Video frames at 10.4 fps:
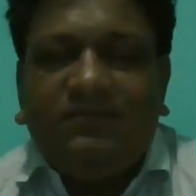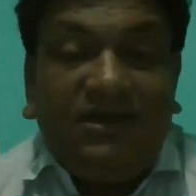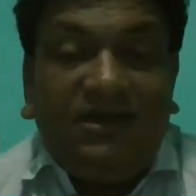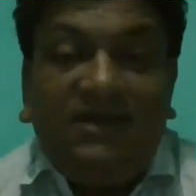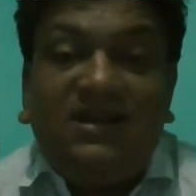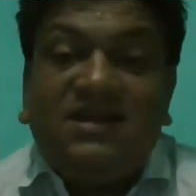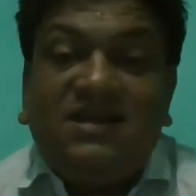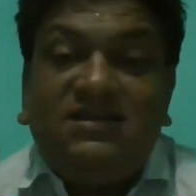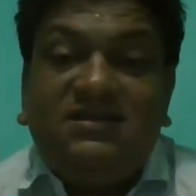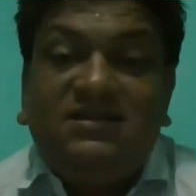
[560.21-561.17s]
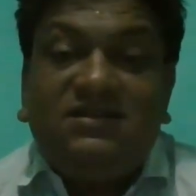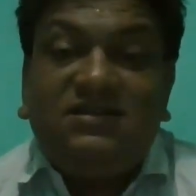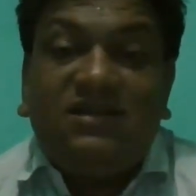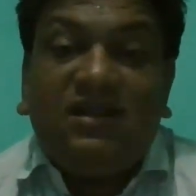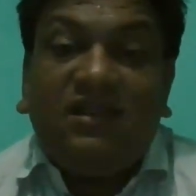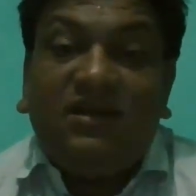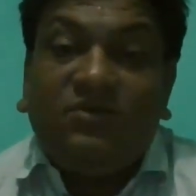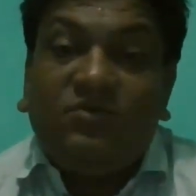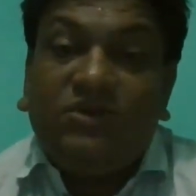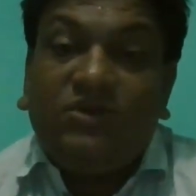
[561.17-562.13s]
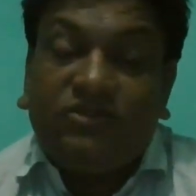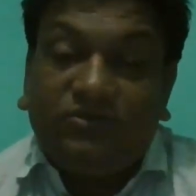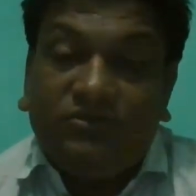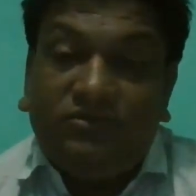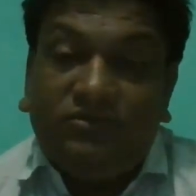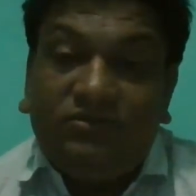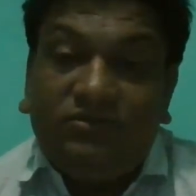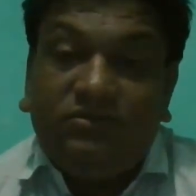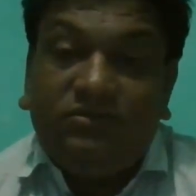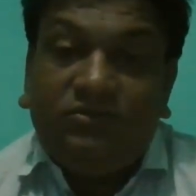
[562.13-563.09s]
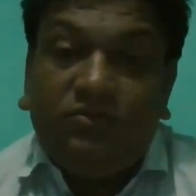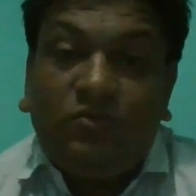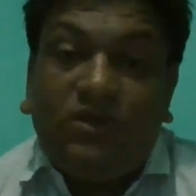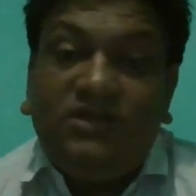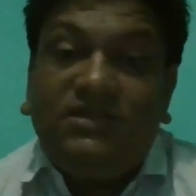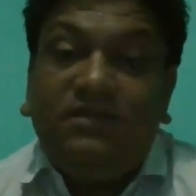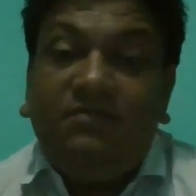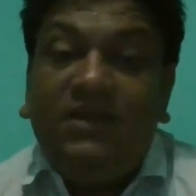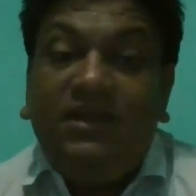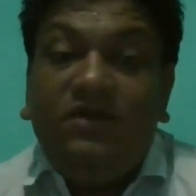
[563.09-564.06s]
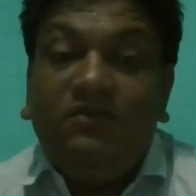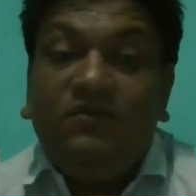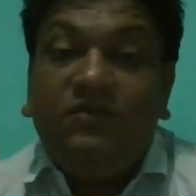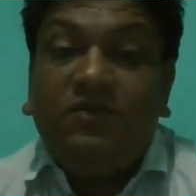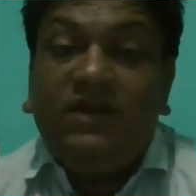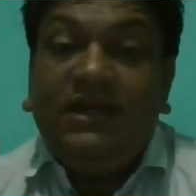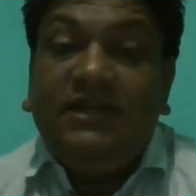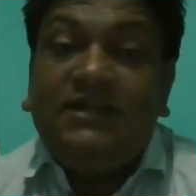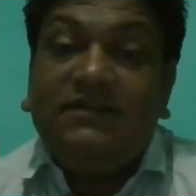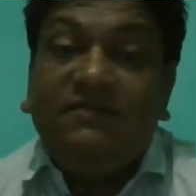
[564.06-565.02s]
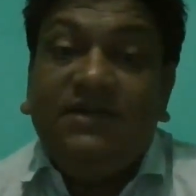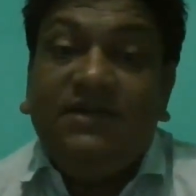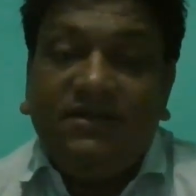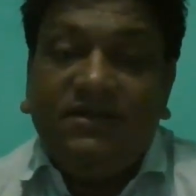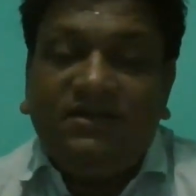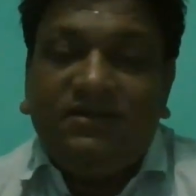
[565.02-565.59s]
Then rise the question, what is the meaning of the word intermediate?